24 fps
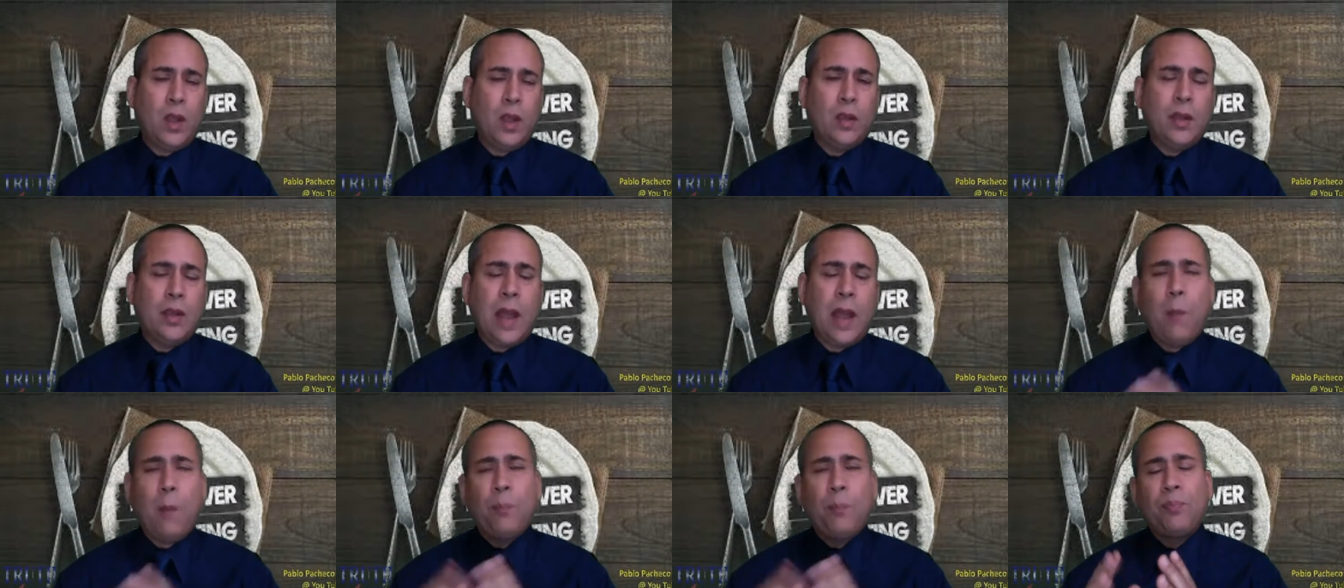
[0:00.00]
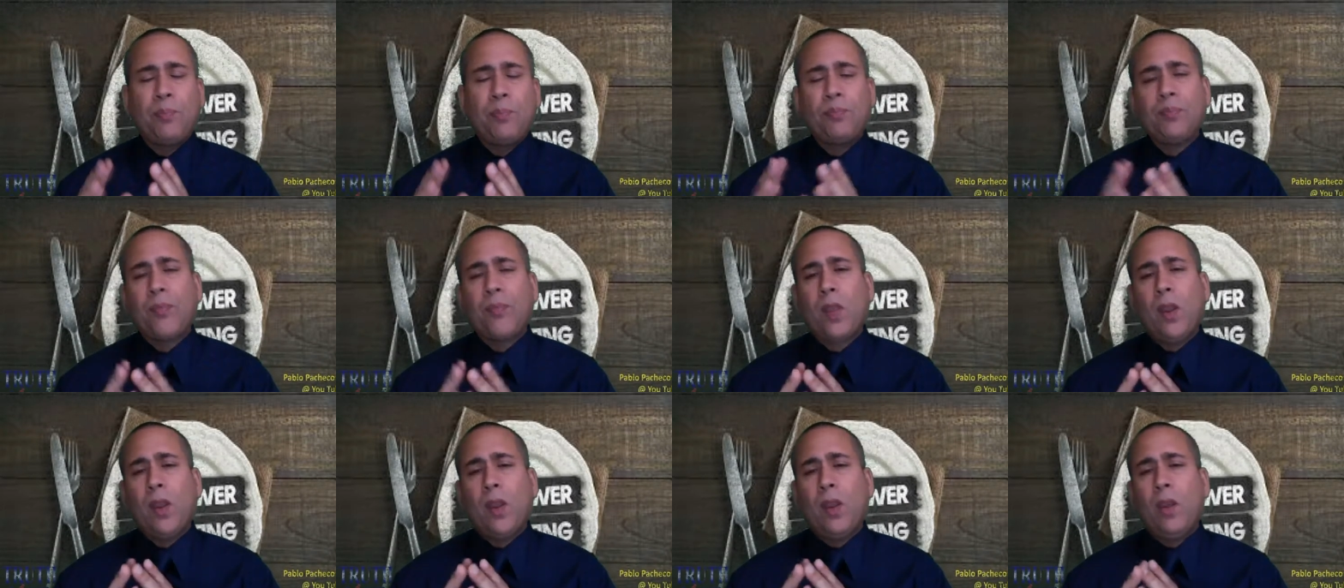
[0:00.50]
Now,
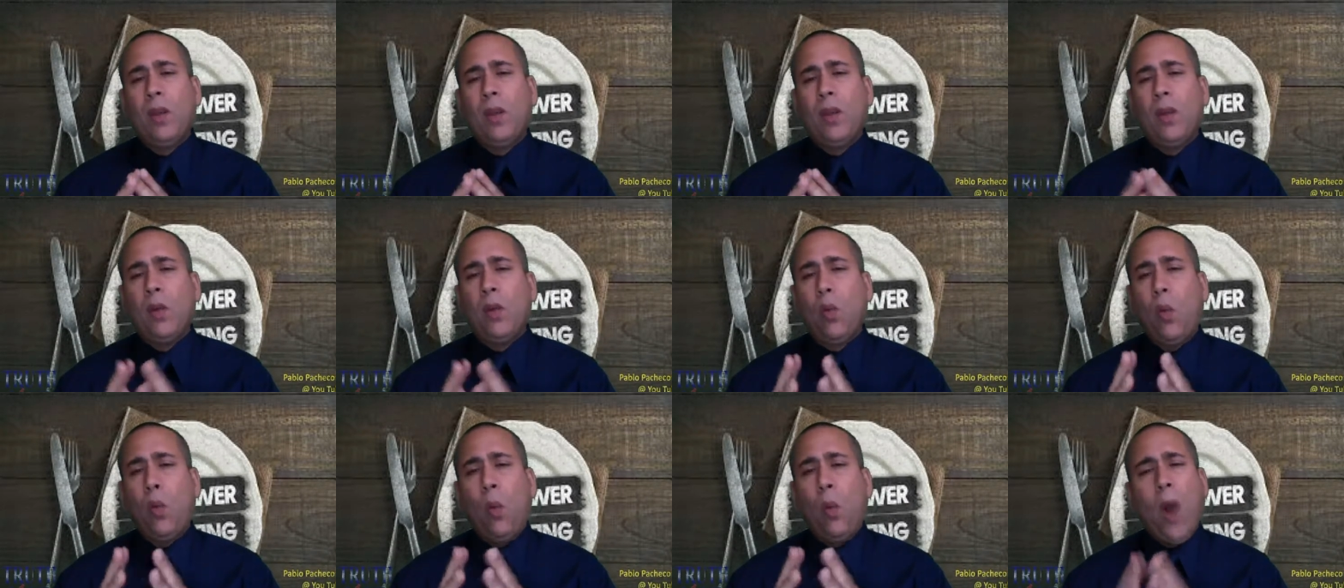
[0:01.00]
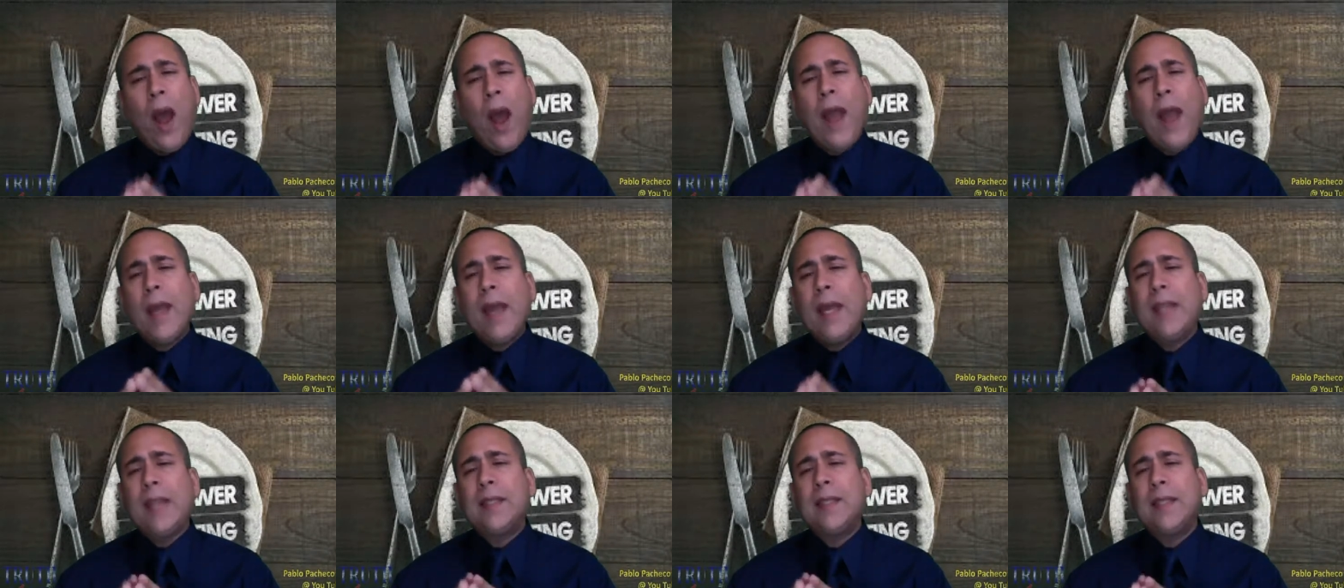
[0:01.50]
why
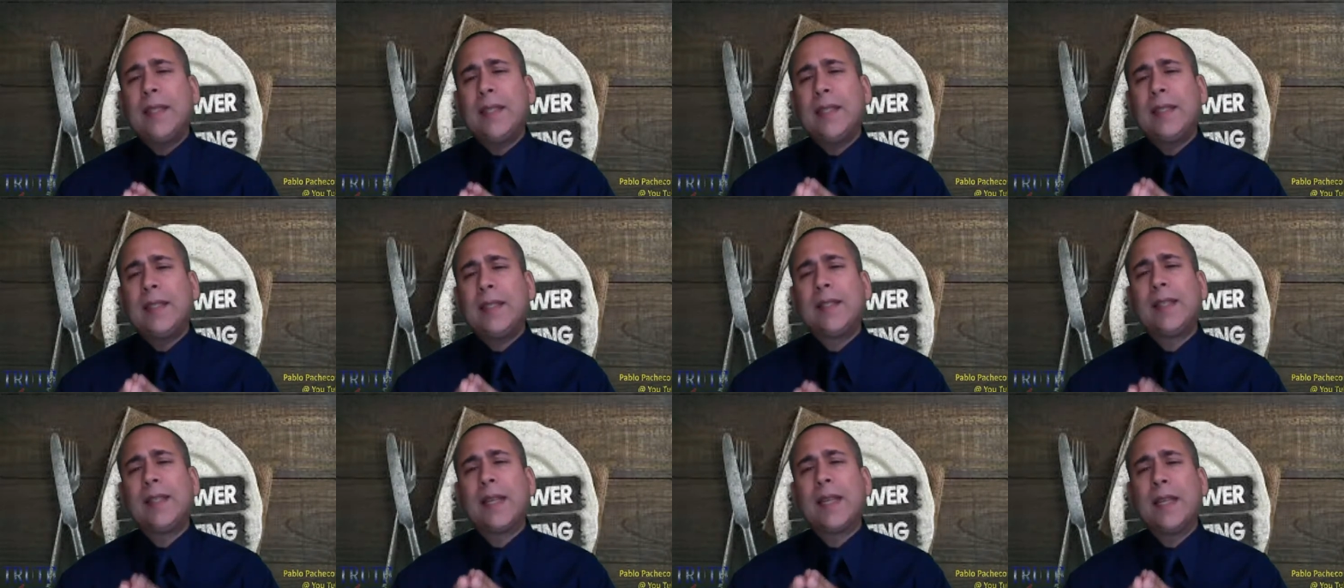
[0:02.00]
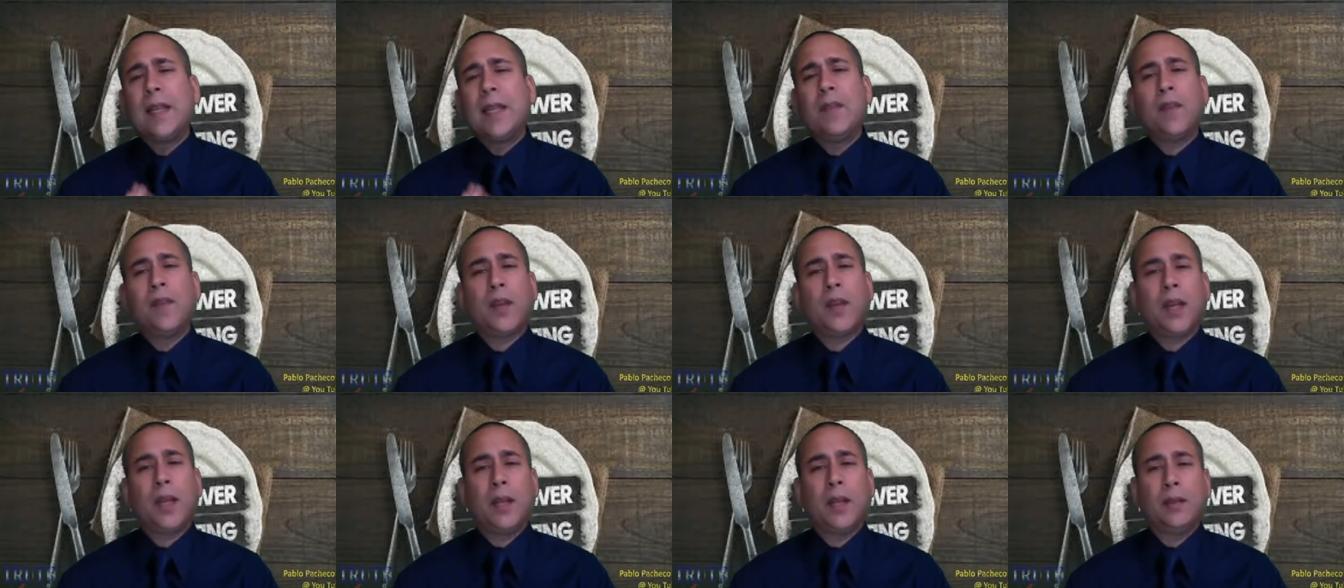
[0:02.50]
is this
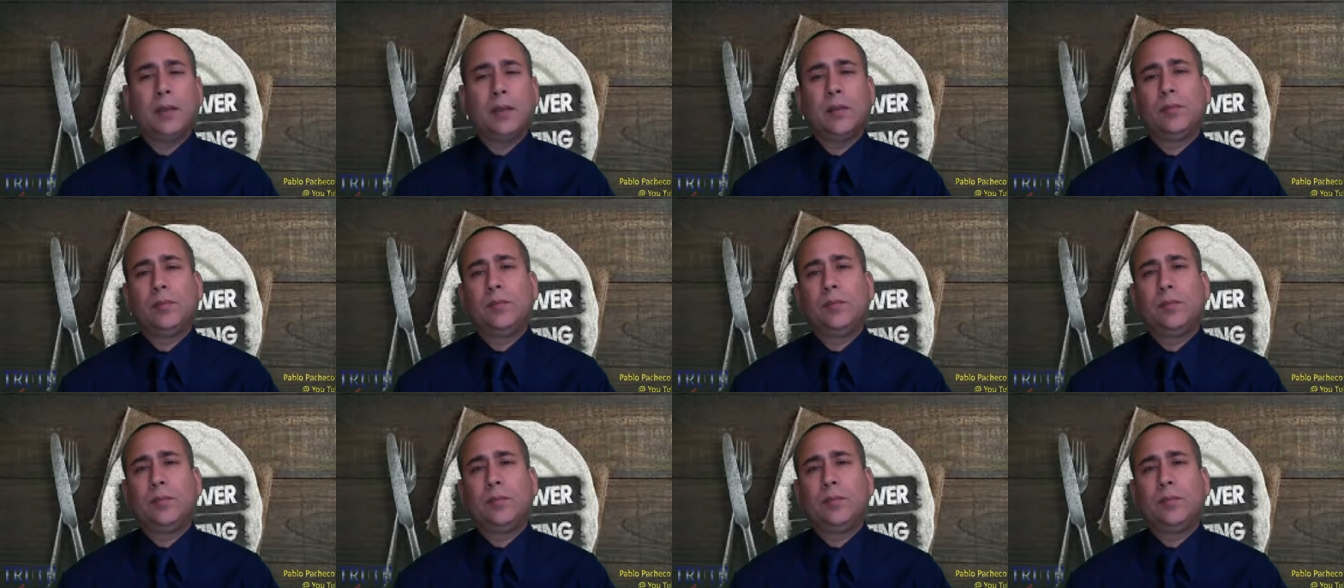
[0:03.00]
significant